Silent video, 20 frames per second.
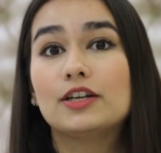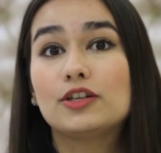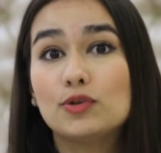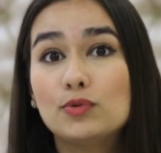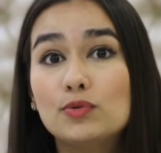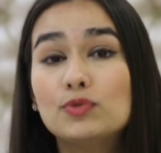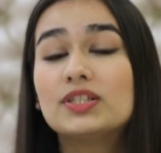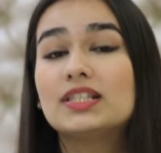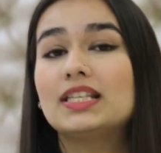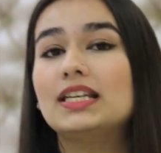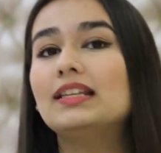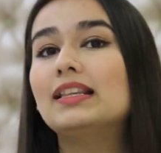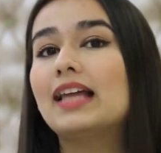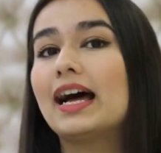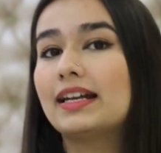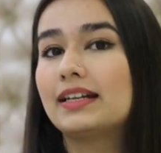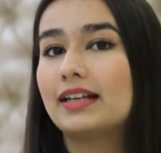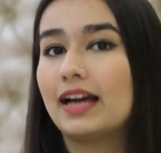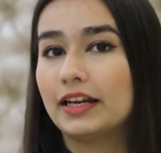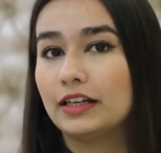to see
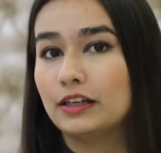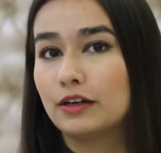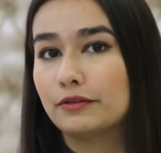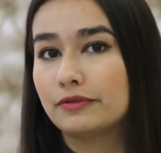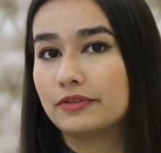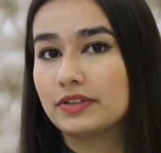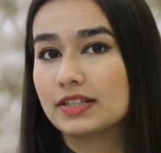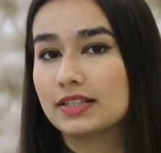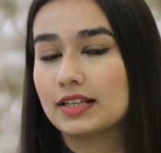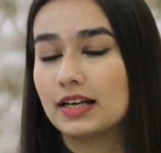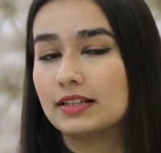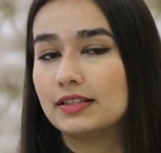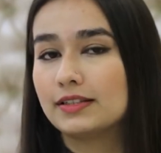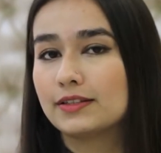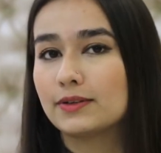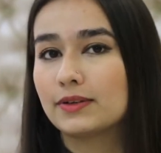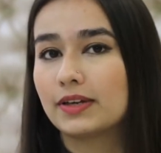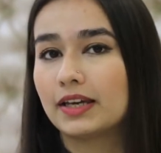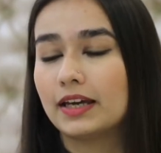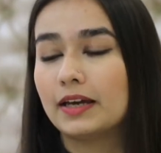that kind of
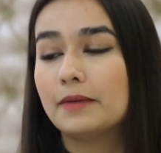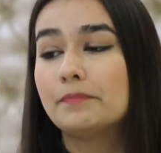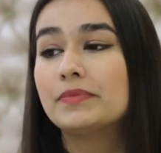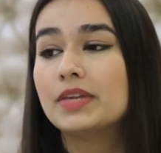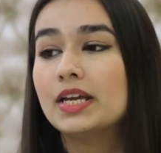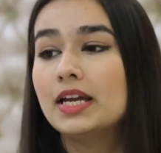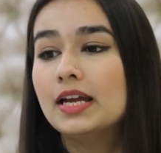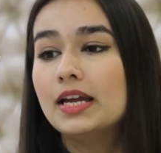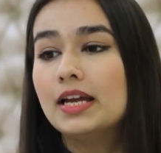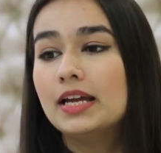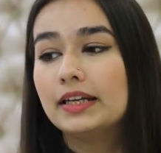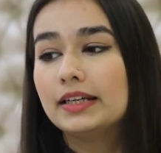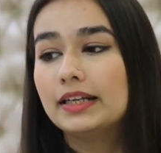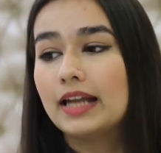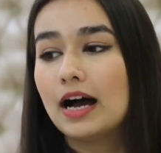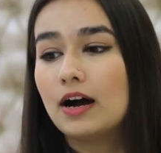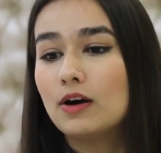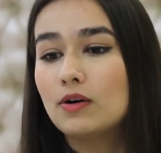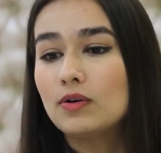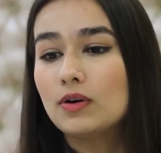results. Okay,
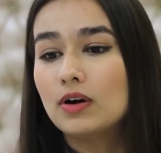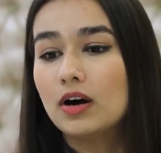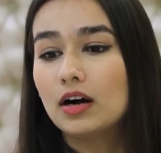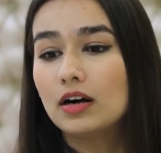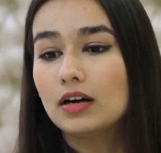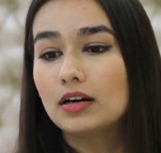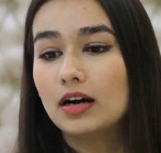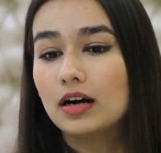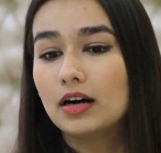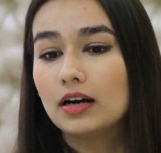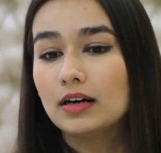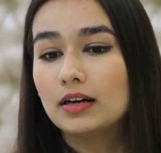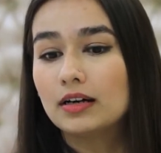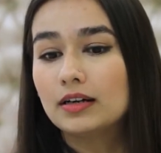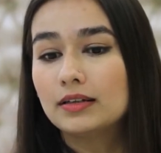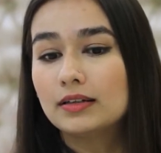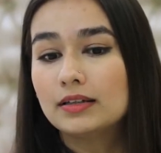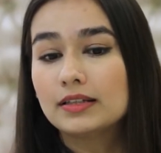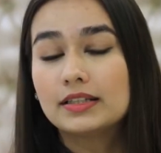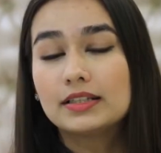now
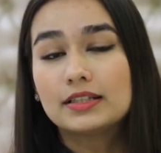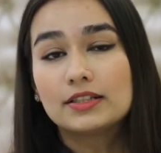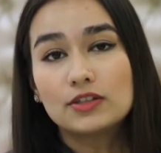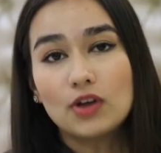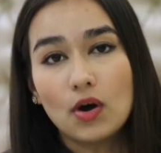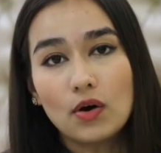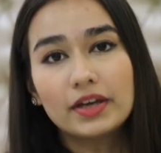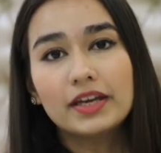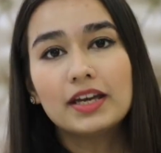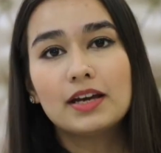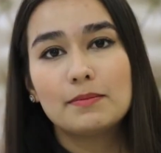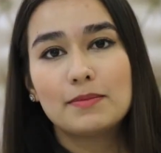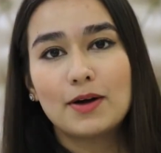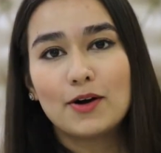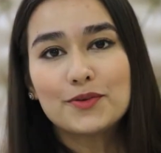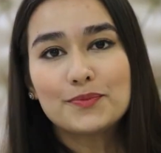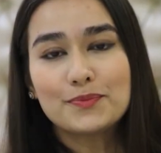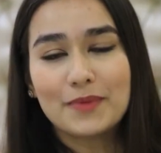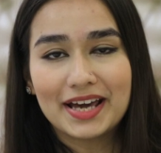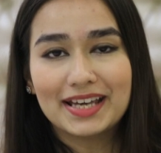talking
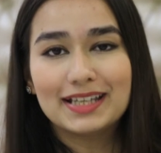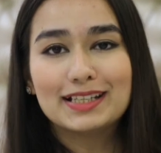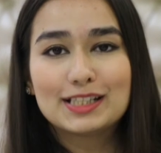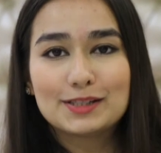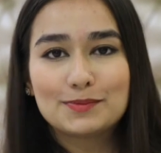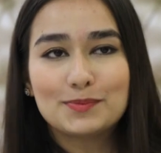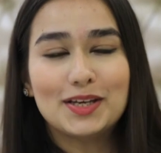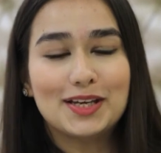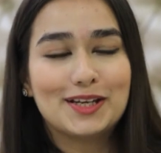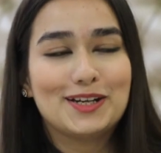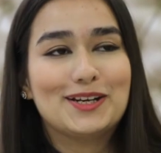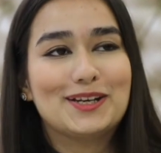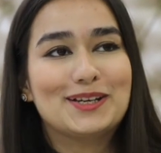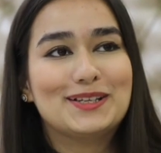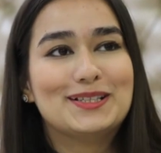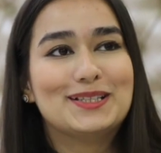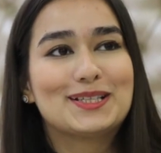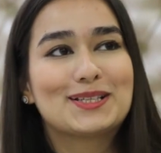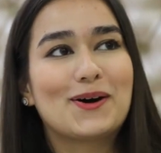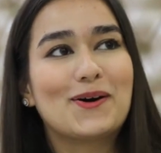about my
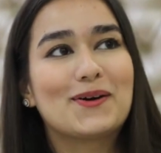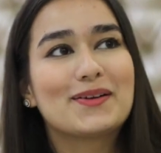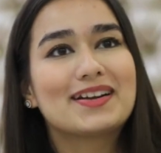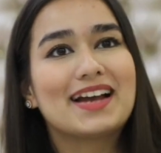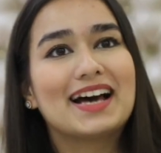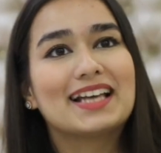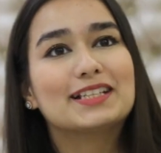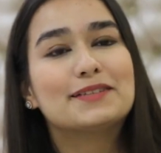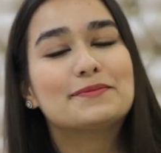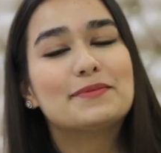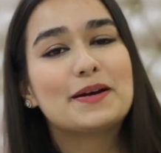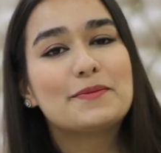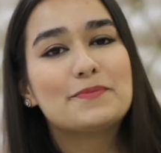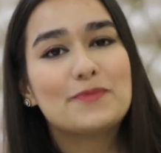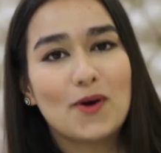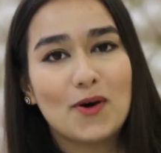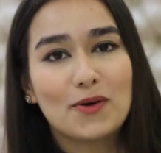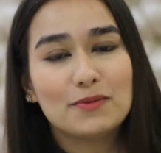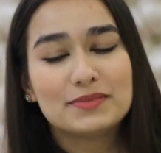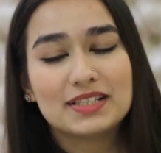experience, or rather my
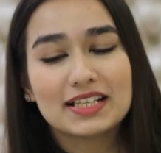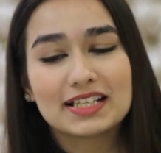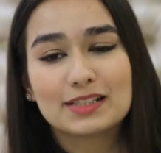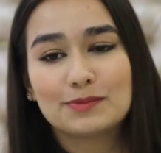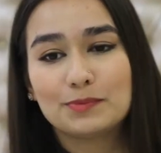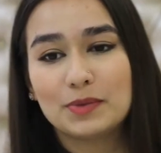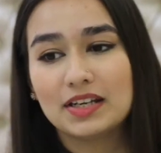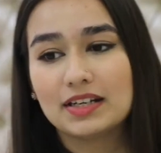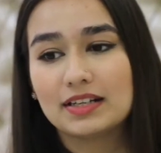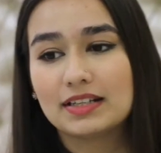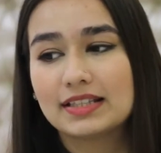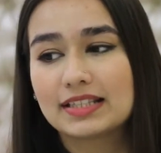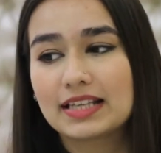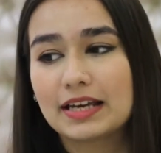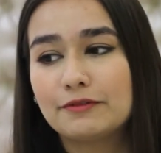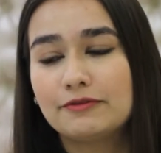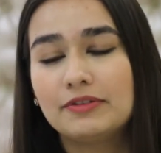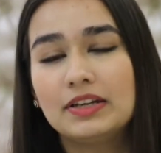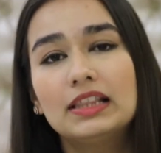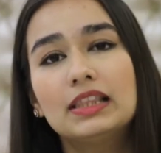mom's experience,
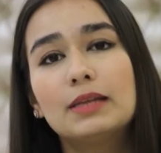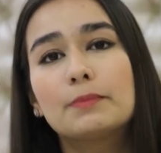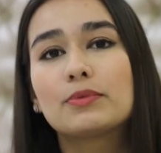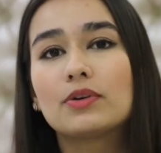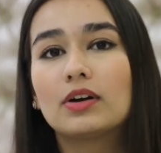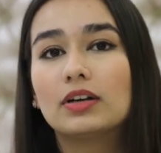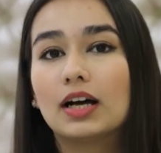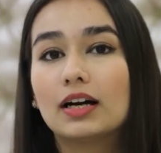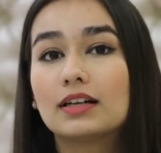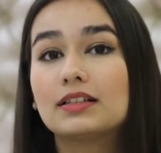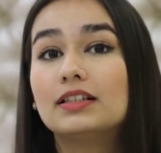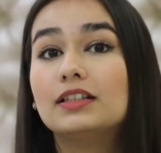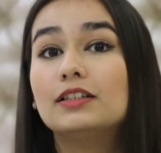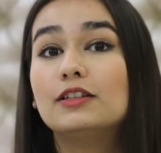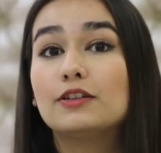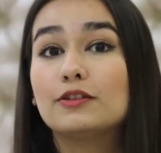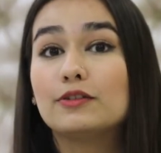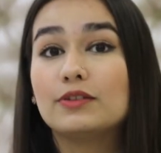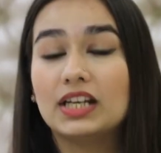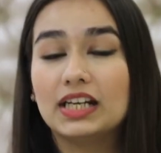I feel the product
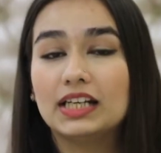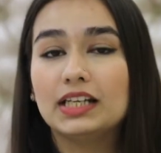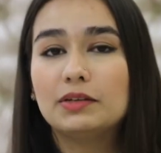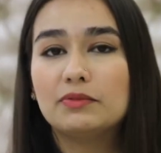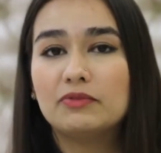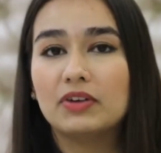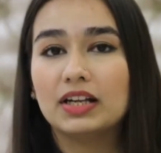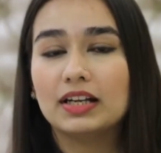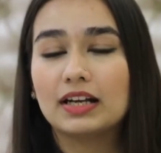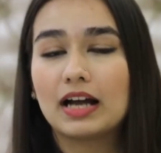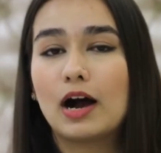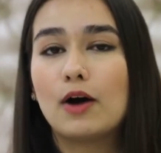did really well.